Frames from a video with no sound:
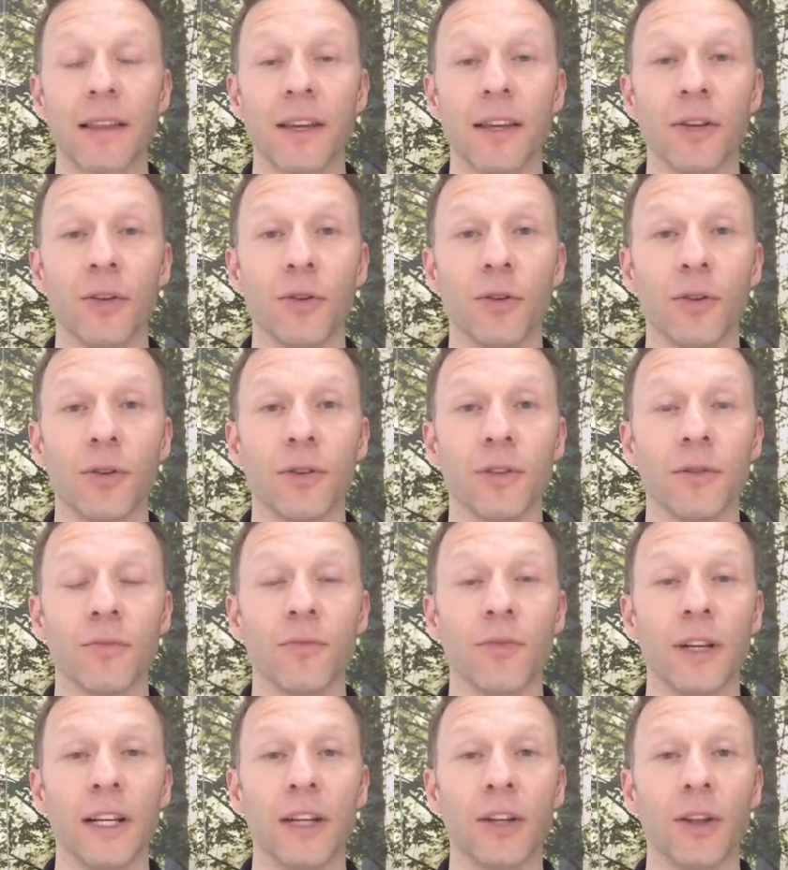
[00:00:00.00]
thing. You're doing some
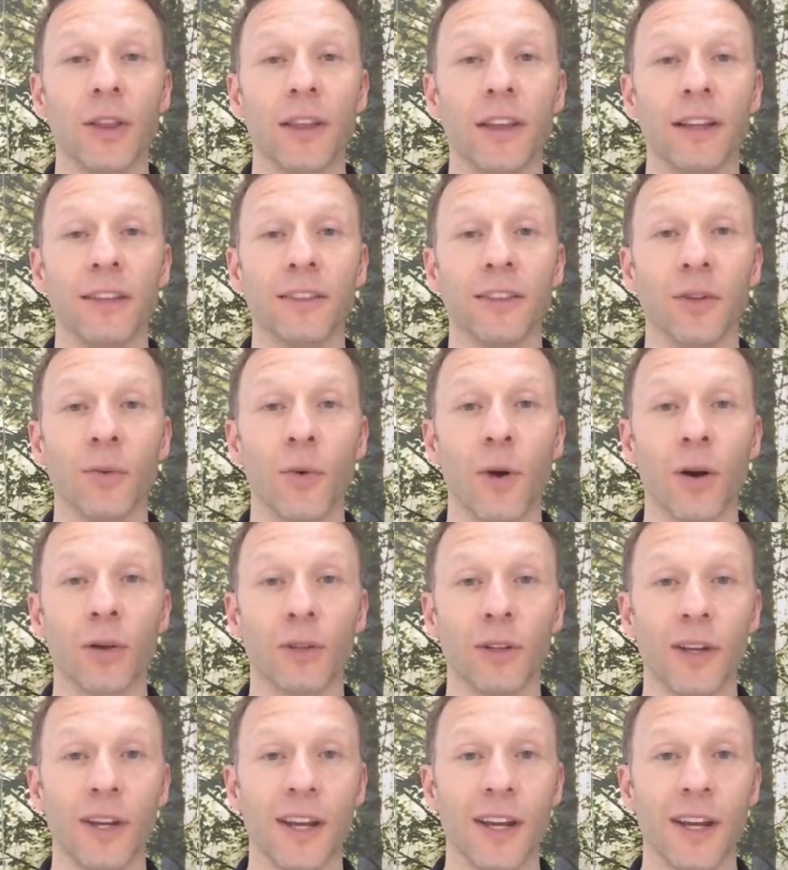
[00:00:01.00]
really good things in the world.